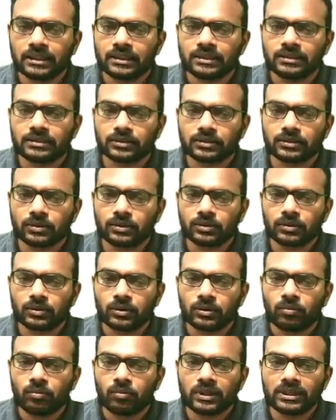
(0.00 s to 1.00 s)
So
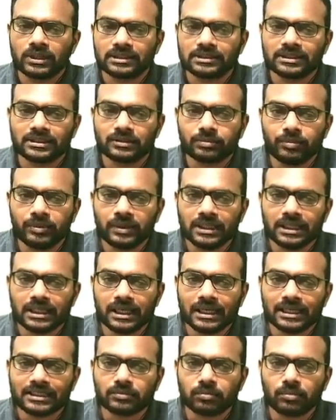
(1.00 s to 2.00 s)
what is this?
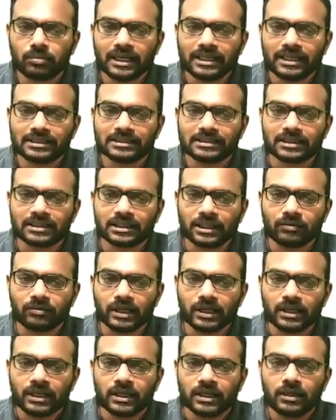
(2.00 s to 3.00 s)
Px minus
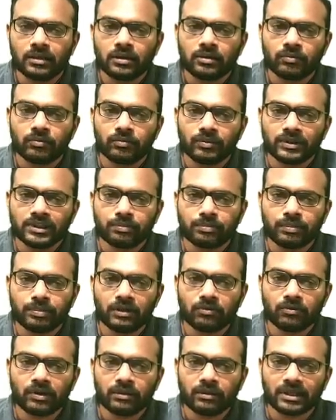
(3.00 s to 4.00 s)
3y with py
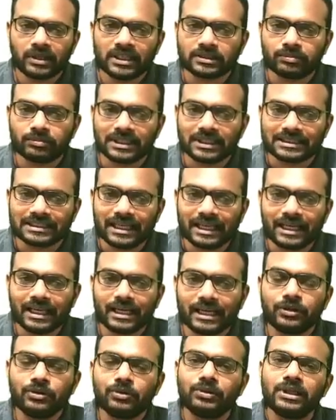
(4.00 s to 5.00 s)
minus bx.
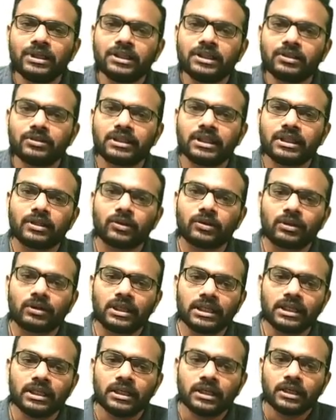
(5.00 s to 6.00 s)
Again, you need to take
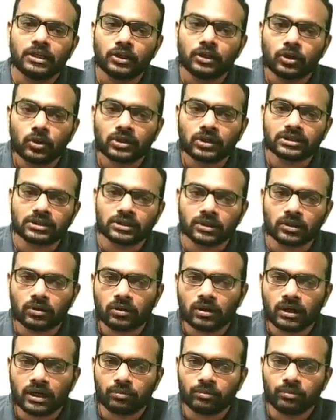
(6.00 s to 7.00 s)
only
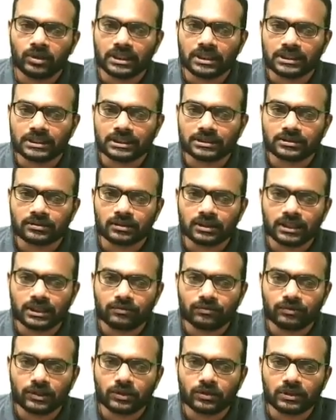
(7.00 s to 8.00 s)
non-zero commutators. All right,
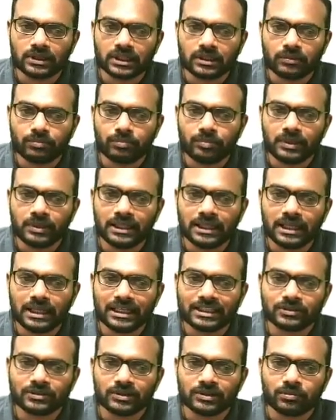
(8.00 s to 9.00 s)
we know that
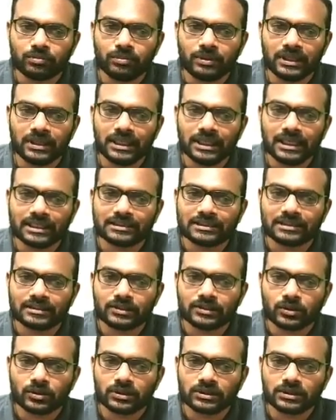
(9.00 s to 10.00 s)
px with bx is
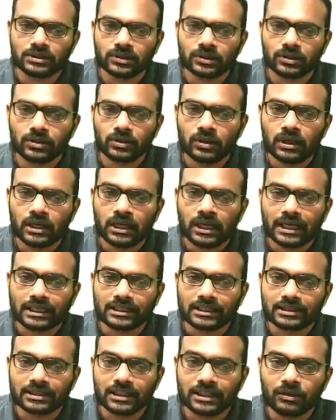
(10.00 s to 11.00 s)
non-zero
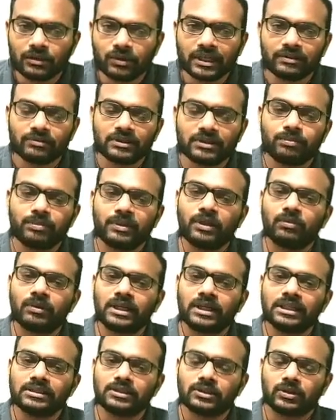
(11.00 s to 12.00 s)
and 3y with py
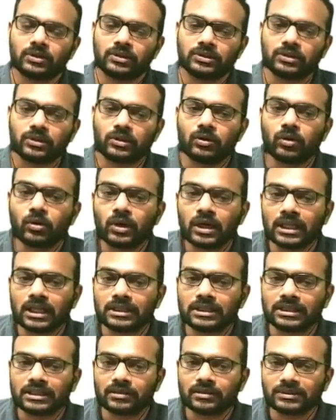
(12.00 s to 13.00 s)
is non-zero. All other
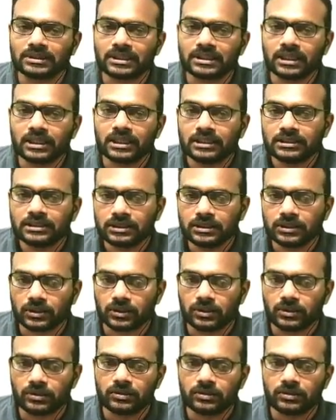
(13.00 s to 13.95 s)
terms are 0.